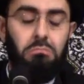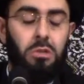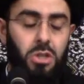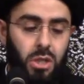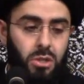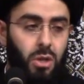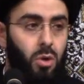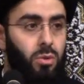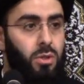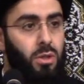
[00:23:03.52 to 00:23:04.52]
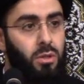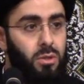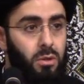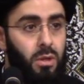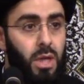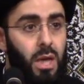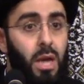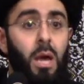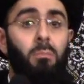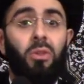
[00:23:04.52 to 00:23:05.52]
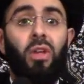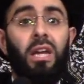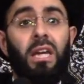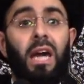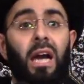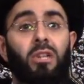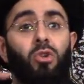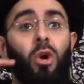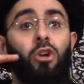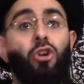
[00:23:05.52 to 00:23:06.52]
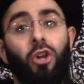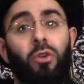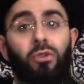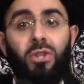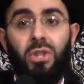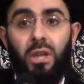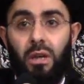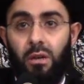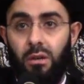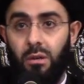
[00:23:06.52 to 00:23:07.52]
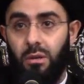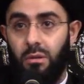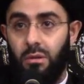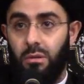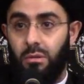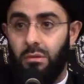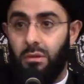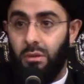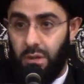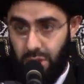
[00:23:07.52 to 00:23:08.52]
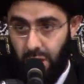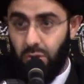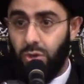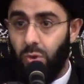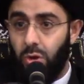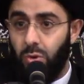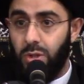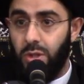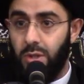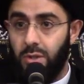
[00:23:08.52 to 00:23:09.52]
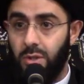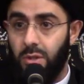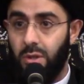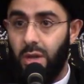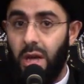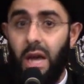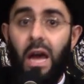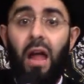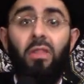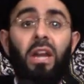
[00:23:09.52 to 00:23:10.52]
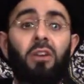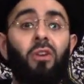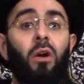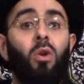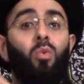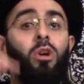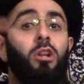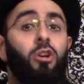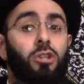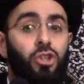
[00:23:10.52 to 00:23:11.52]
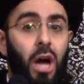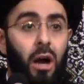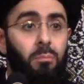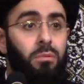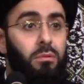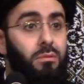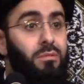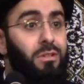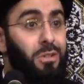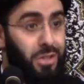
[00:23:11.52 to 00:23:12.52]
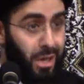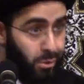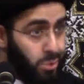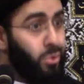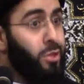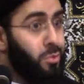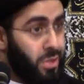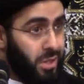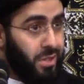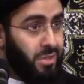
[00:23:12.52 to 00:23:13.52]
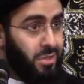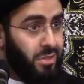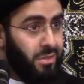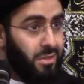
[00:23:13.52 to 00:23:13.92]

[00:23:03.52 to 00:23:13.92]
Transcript: Let's say it's a coincidence. But then he got into a good university. Is that also a coincidence? And then he found a really good job. Is that also a coincidence?